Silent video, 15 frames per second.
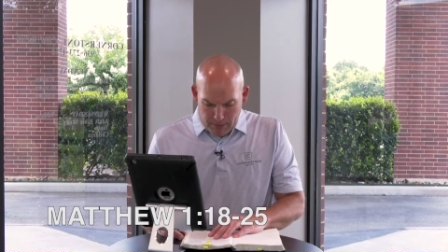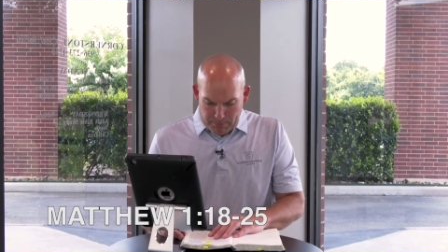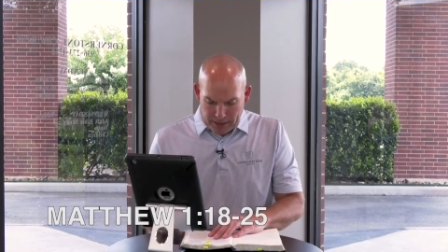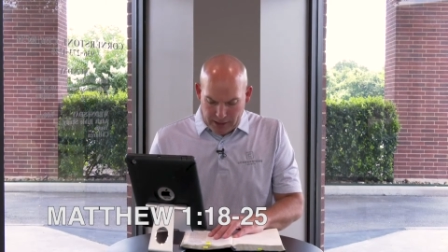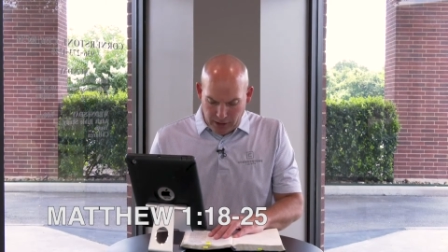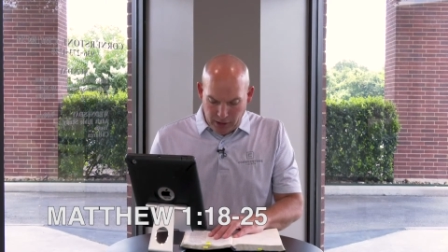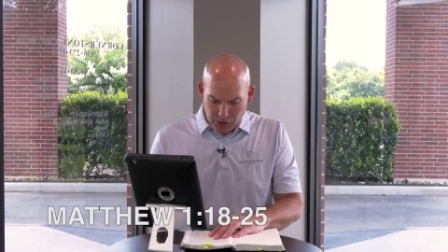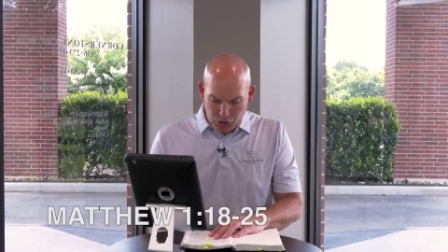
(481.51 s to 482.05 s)

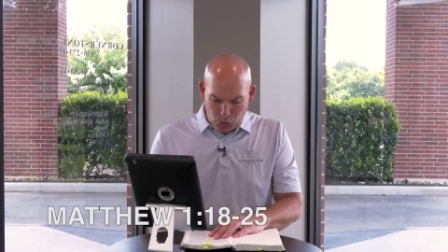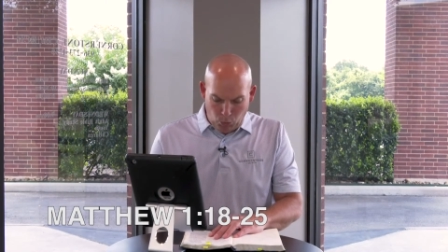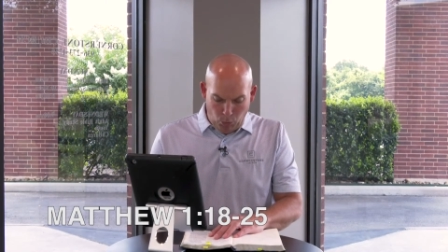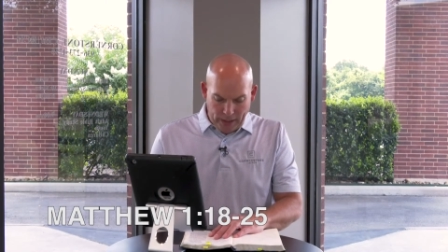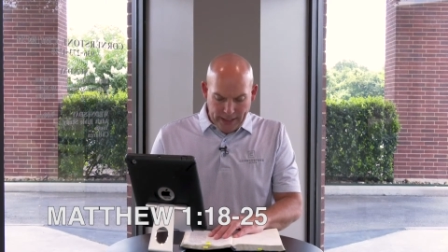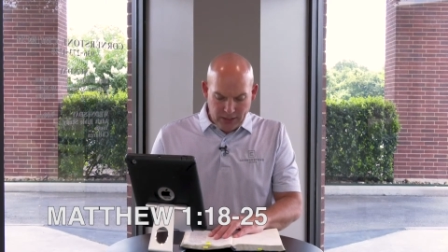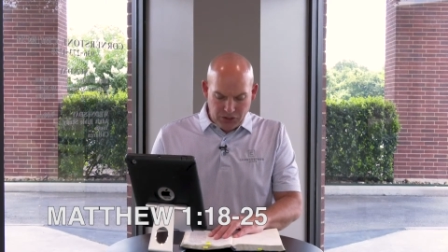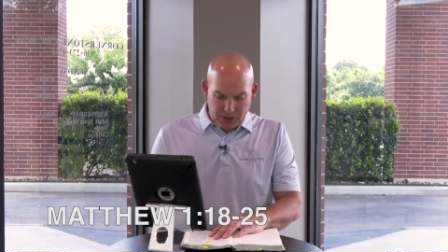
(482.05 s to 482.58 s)
because
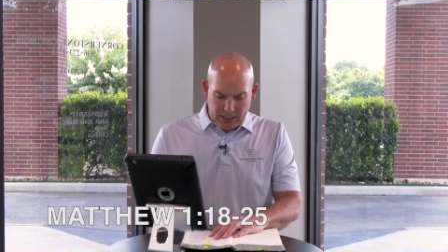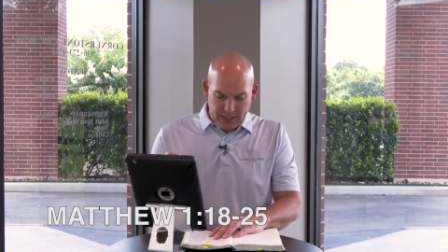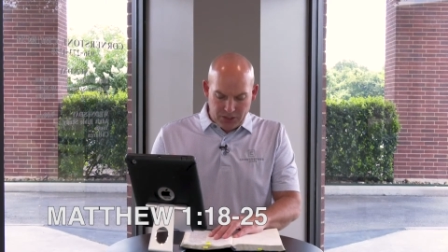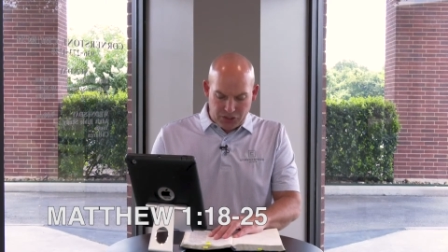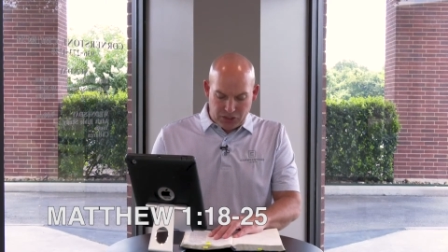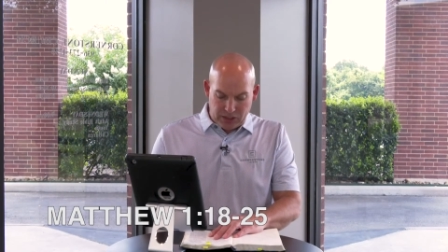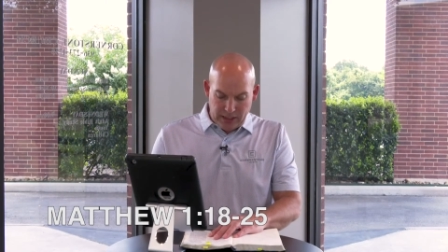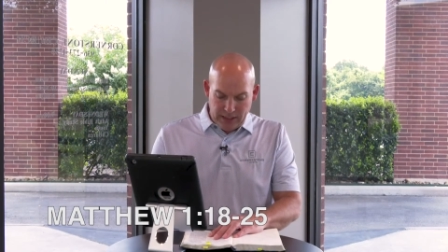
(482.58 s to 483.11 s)
what is
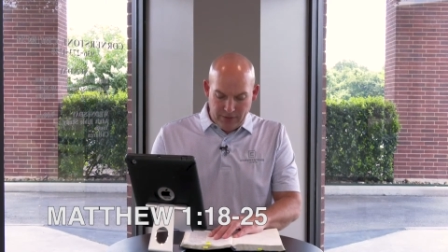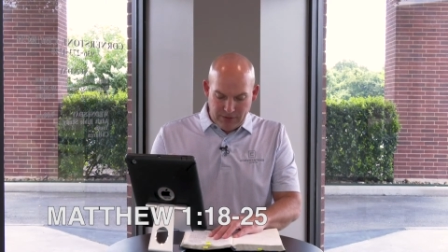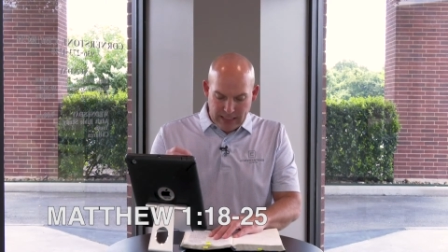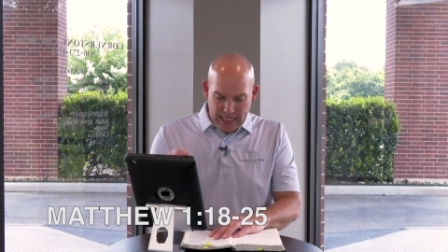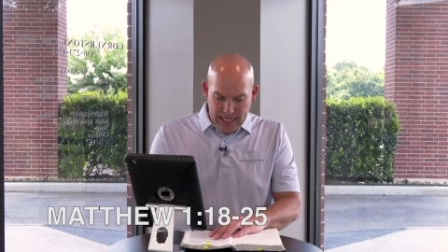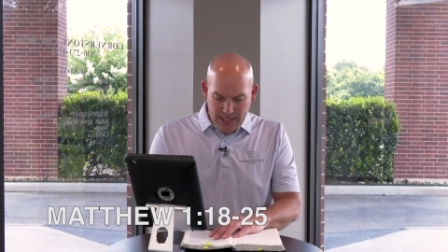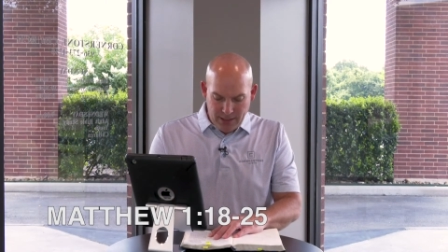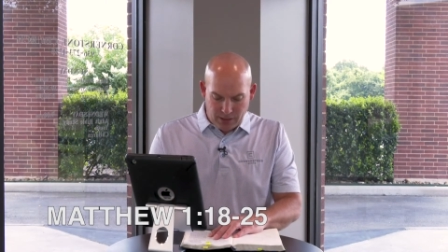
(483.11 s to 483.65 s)
conceived
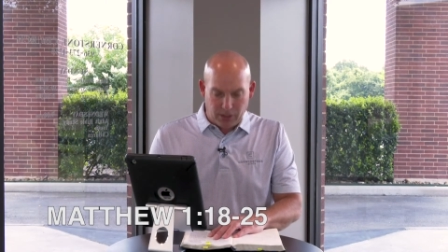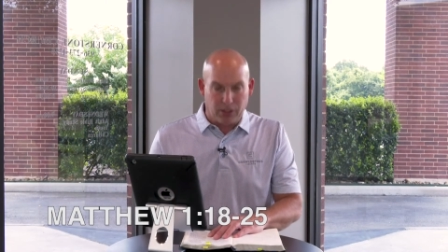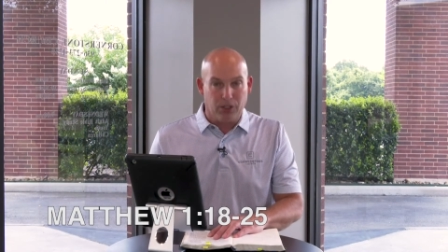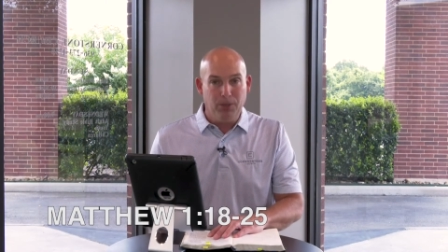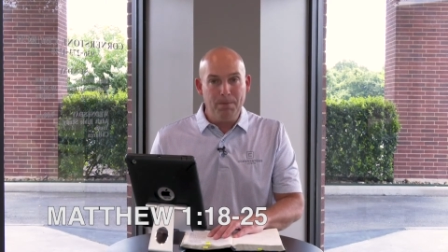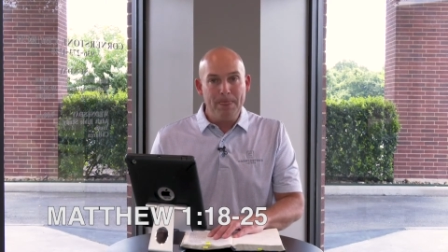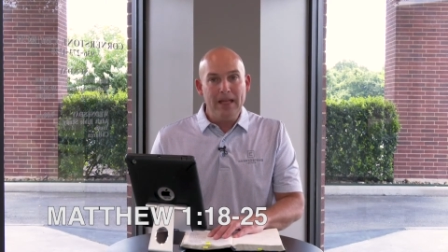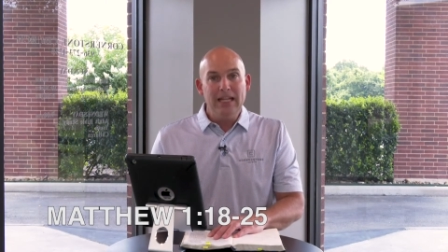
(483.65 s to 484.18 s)
in
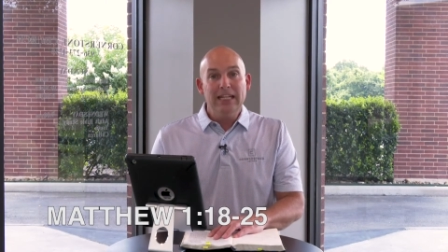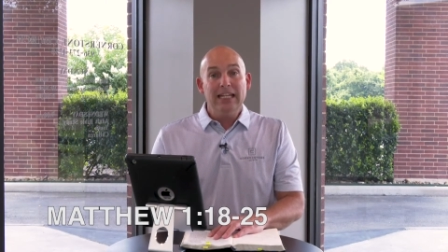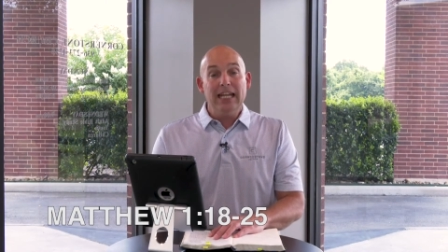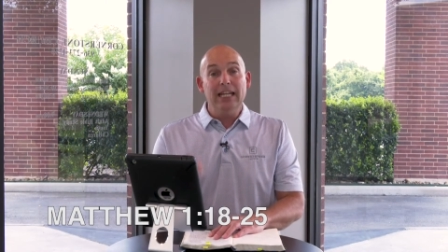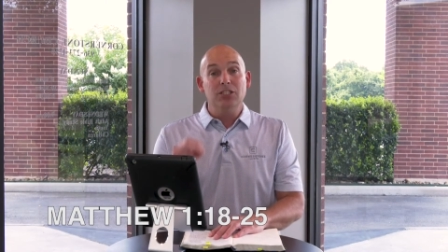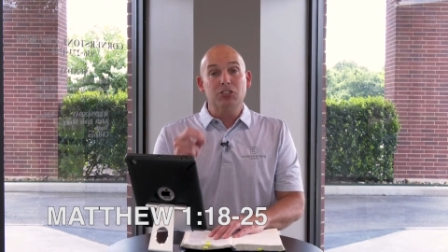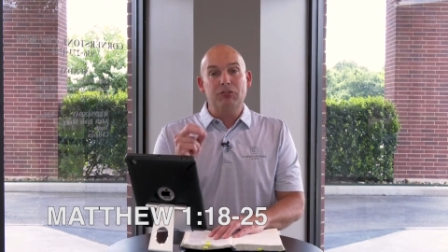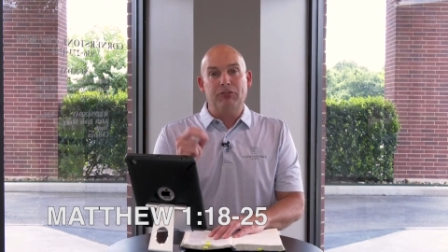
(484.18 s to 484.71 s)
her
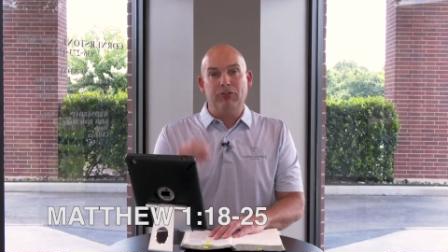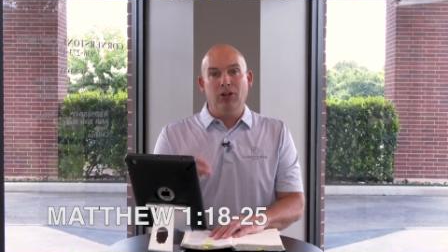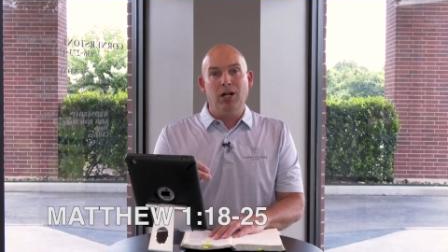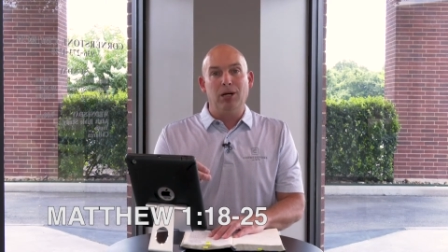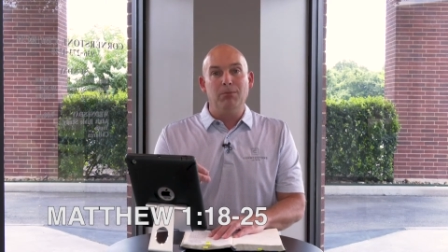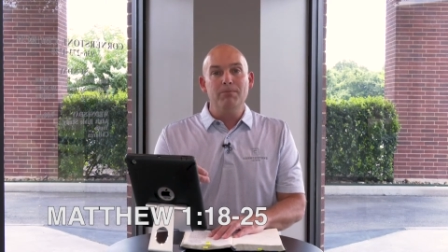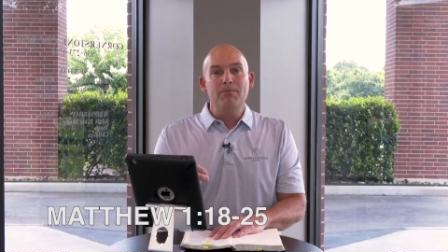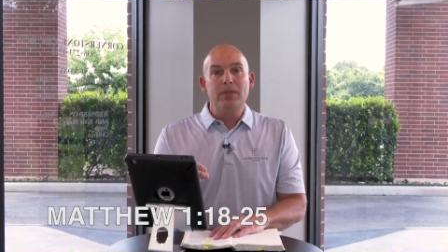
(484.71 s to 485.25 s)
is
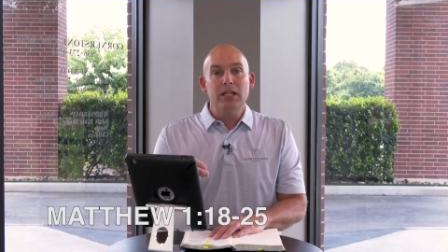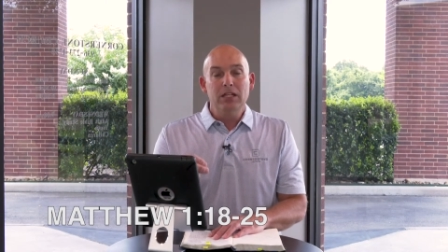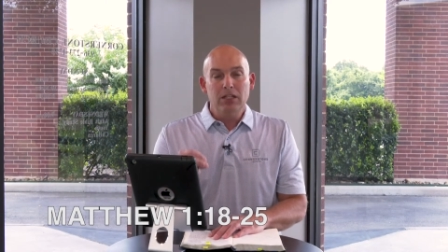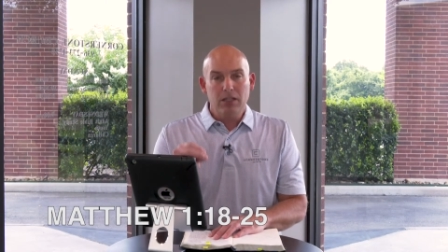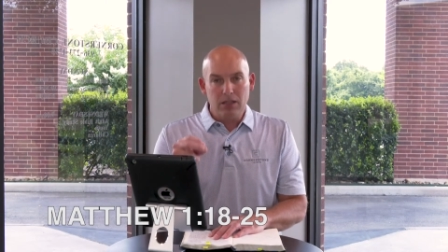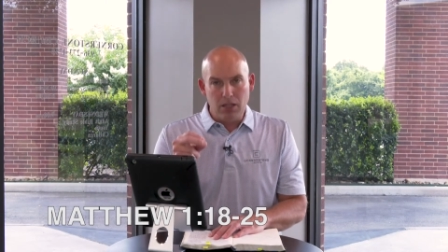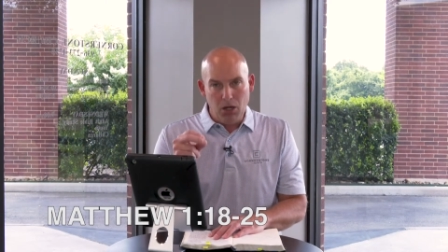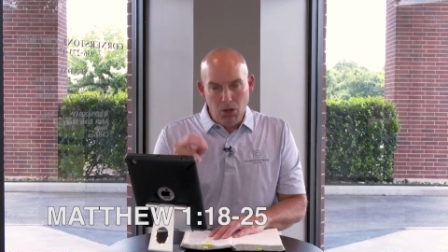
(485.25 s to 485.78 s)
from
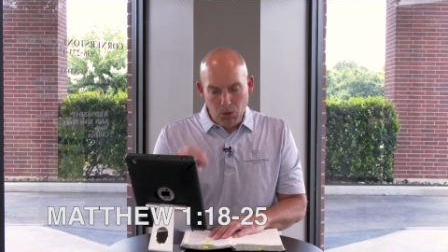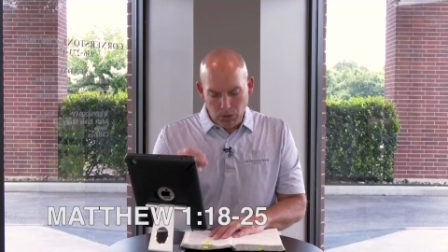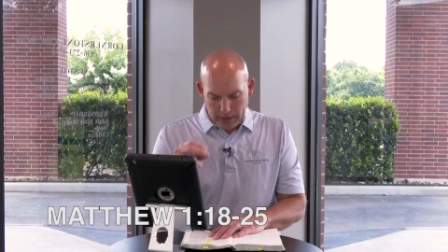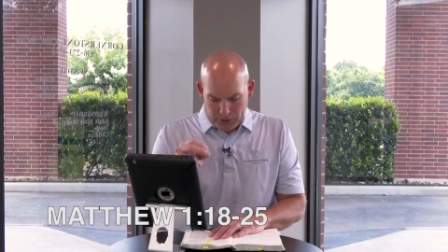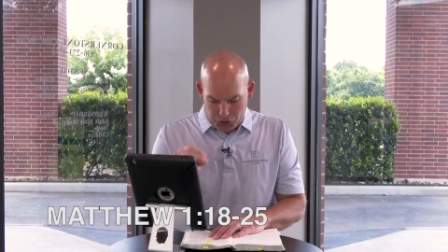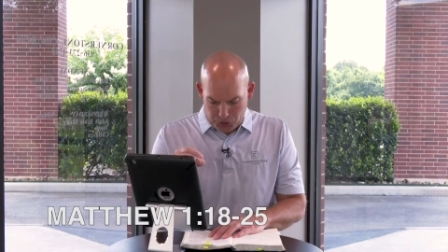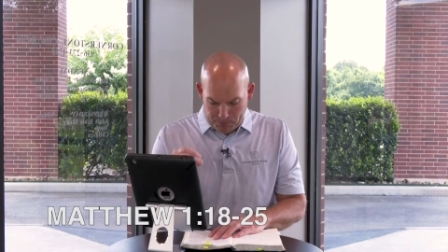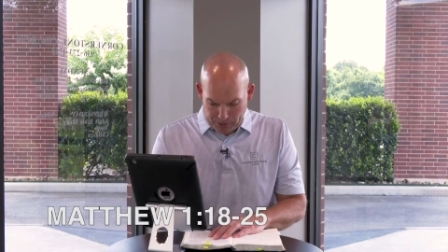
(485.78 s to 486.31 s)
the
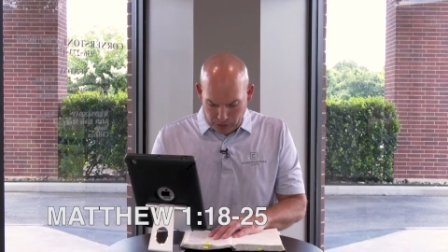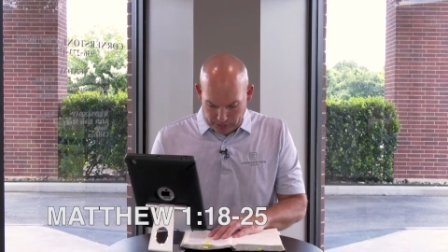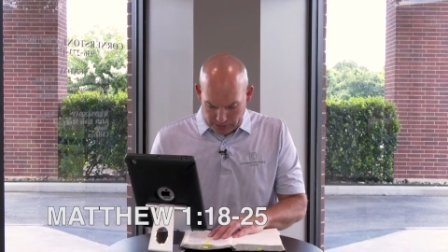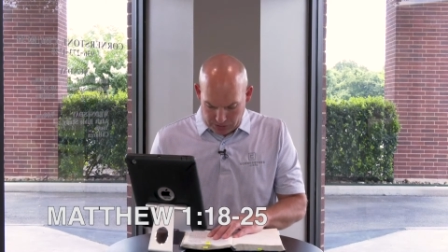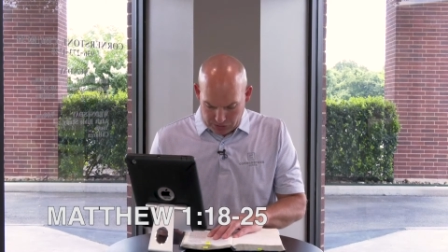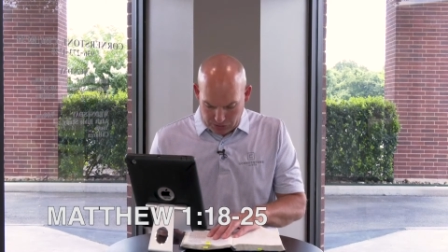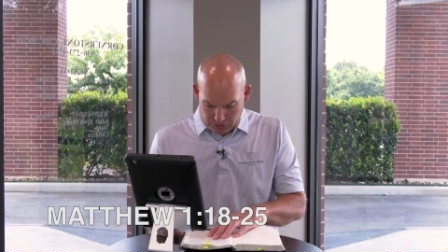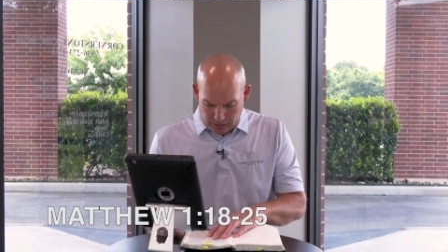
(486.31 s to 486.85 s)
Holy
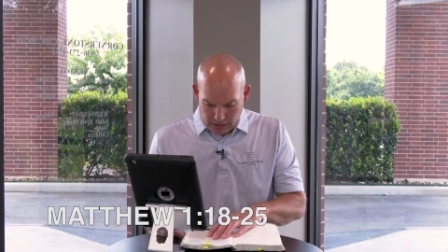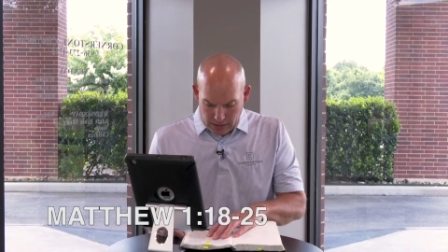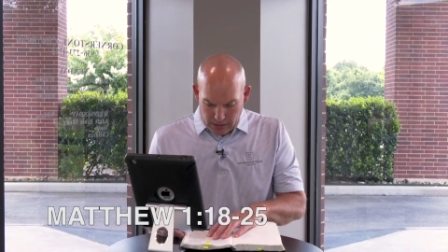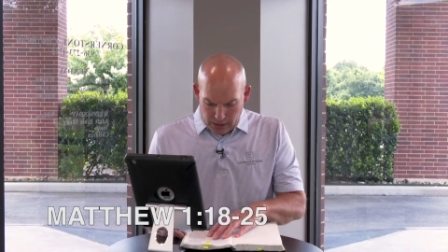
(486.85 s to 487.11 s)
Spirit.